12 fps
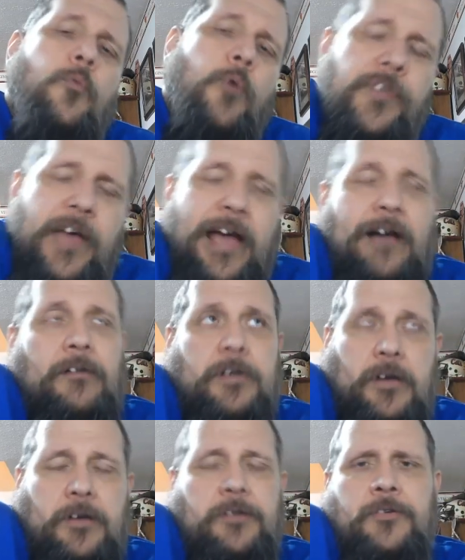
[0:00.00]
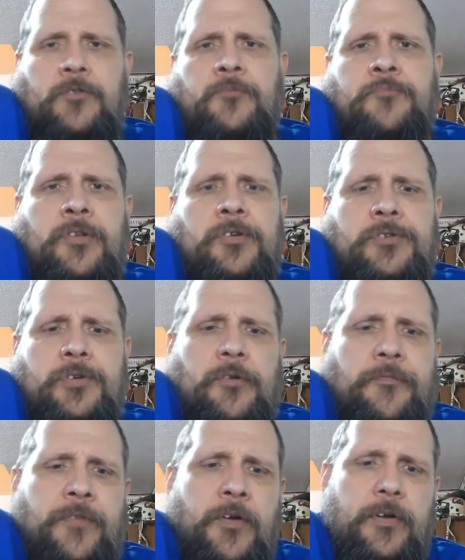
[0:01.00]
without undue British
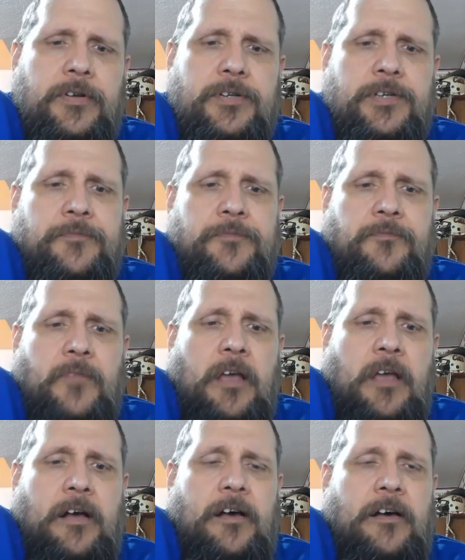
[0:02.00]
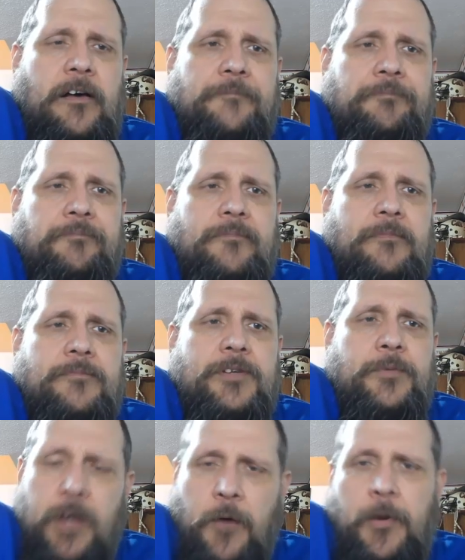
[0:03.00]
interference.
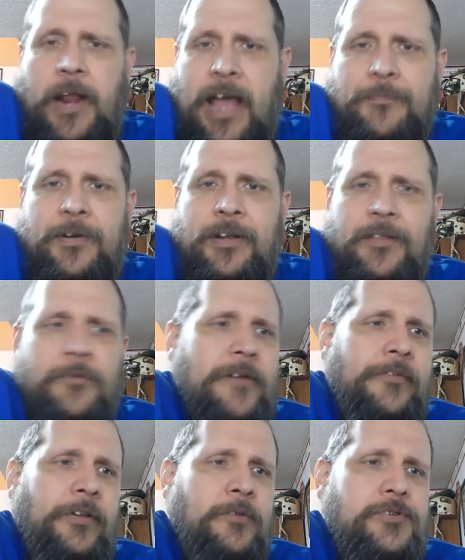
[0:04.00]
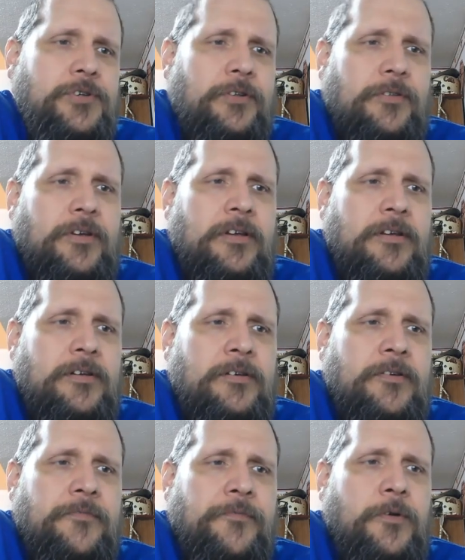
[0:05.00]
So we know what happened in the Revolution.
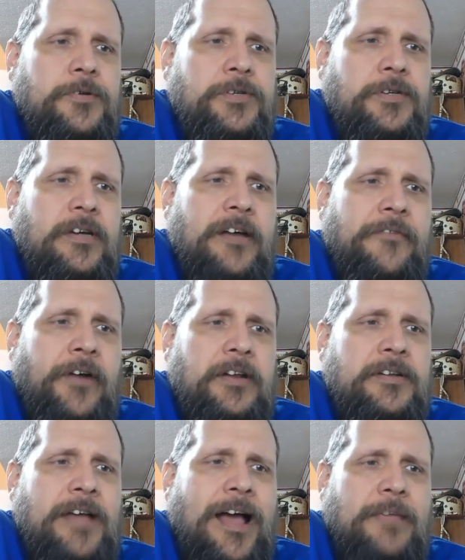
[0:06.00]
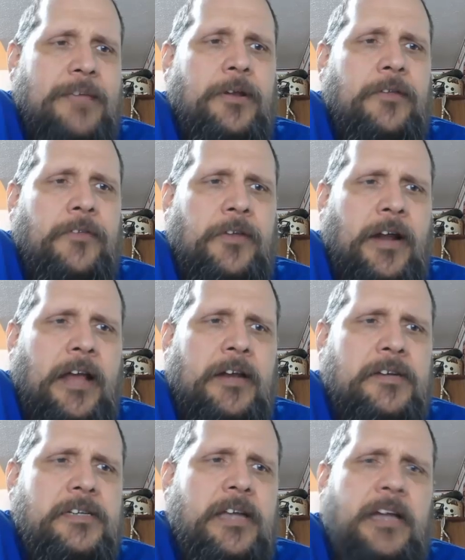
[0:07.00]
The first governing document of the
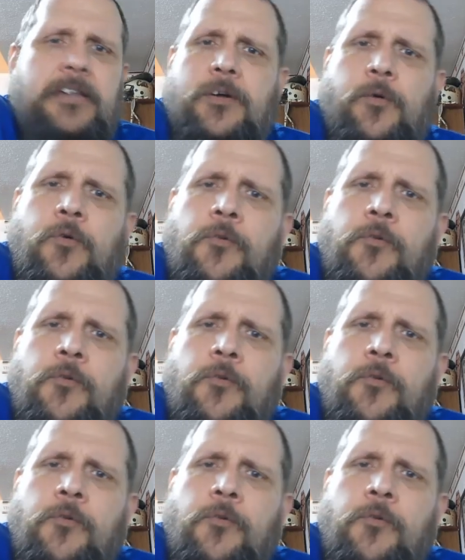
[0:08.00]
United States, our